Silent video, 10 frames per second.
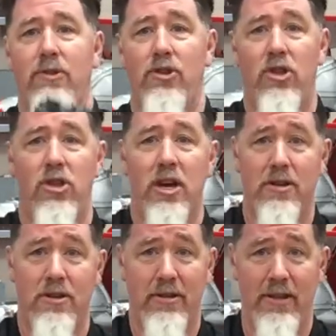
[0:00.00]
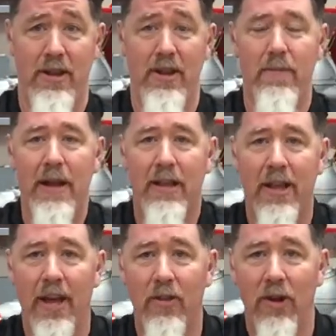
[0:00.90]
good luck on getting it back
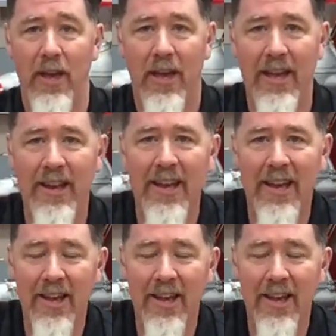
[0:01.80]
together again.